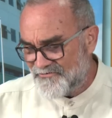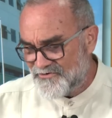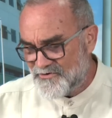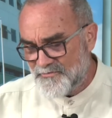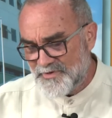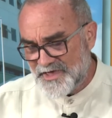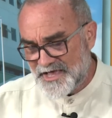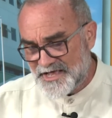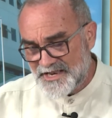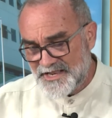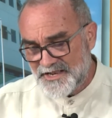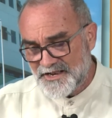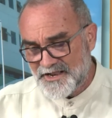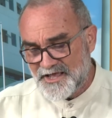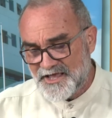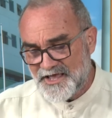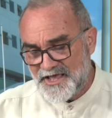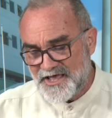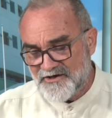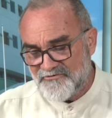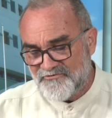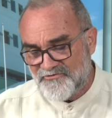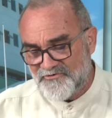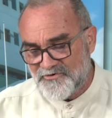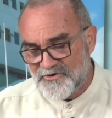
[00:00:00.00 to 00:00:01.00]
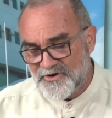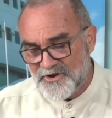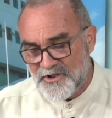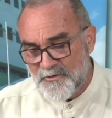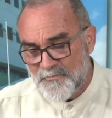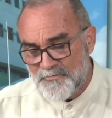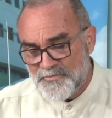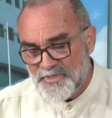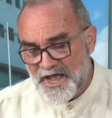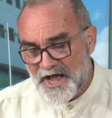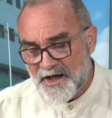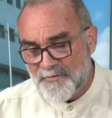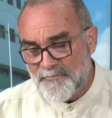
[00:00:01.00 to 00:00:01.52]
to be a little careful
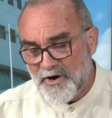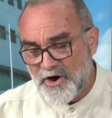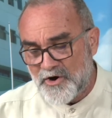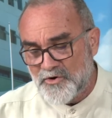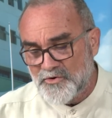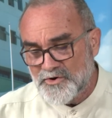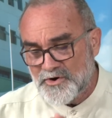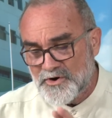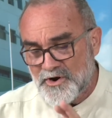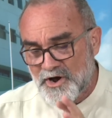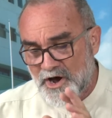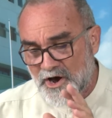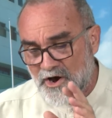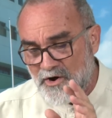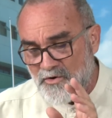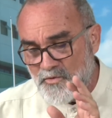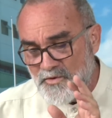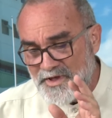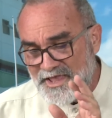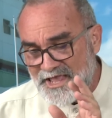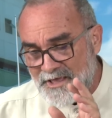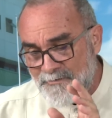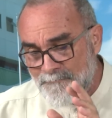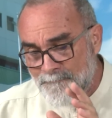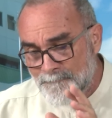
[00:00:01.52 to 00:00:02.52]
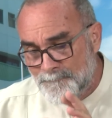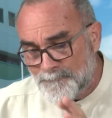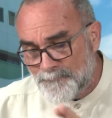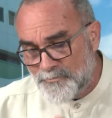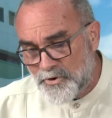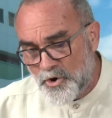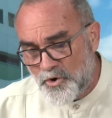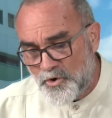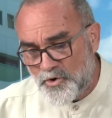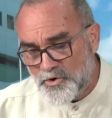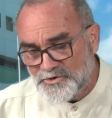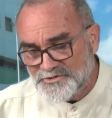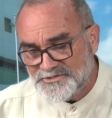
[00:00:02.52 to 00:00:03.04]
about how we
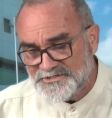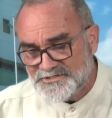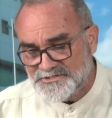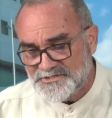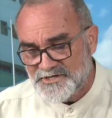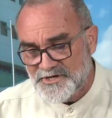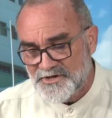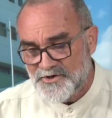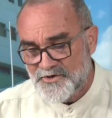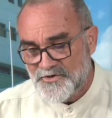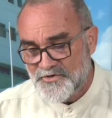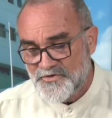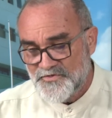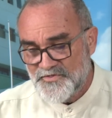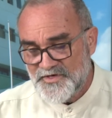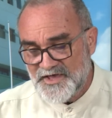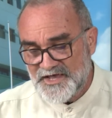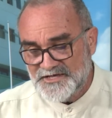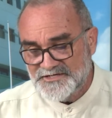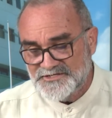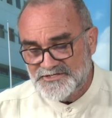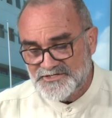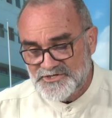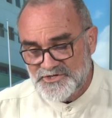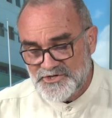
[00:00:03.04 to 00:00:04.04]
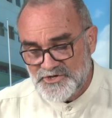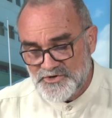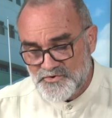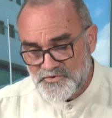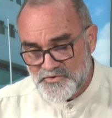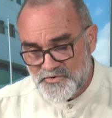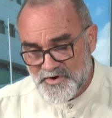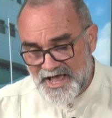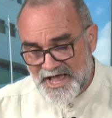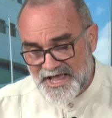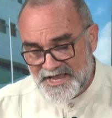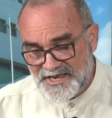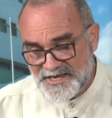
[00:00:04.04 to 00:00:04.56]
impose these new
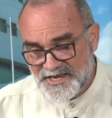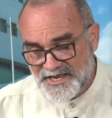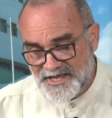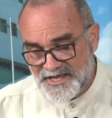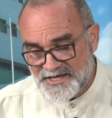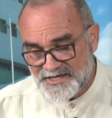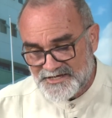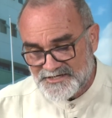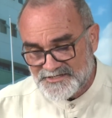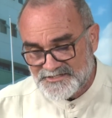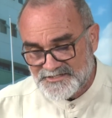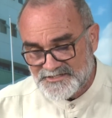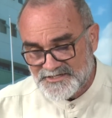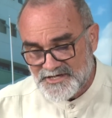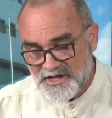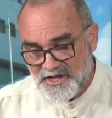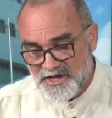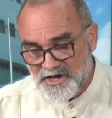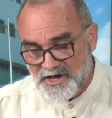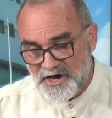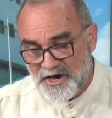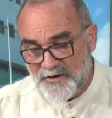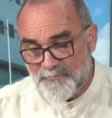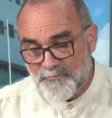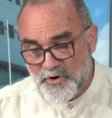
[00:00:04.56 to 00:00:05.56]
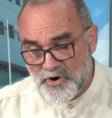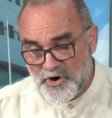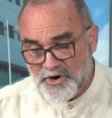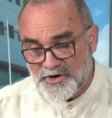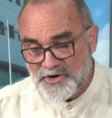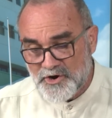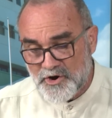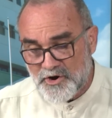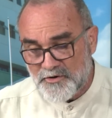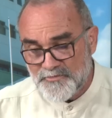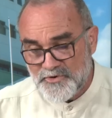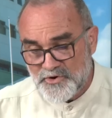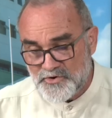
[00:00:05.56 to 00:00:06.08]
ideas upon
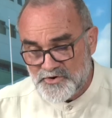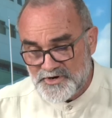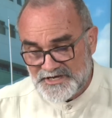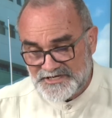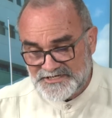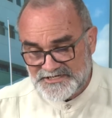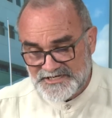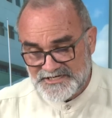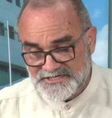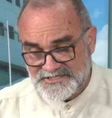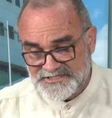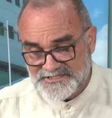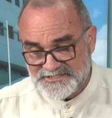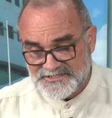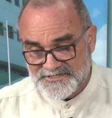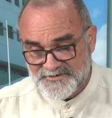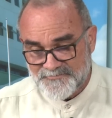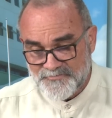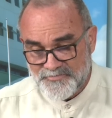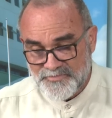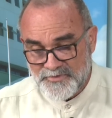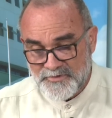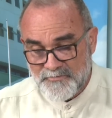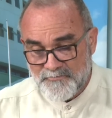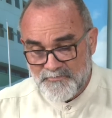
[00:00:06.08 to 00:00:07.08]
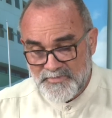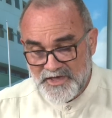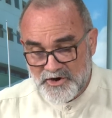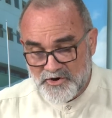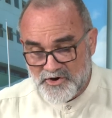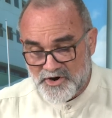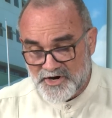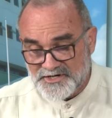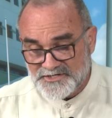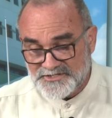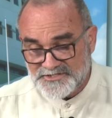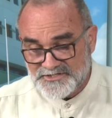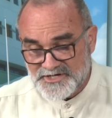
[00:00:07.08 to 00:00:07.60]
communities,
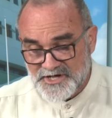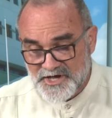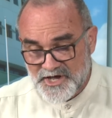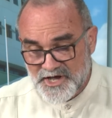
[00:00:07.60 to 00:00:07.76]
because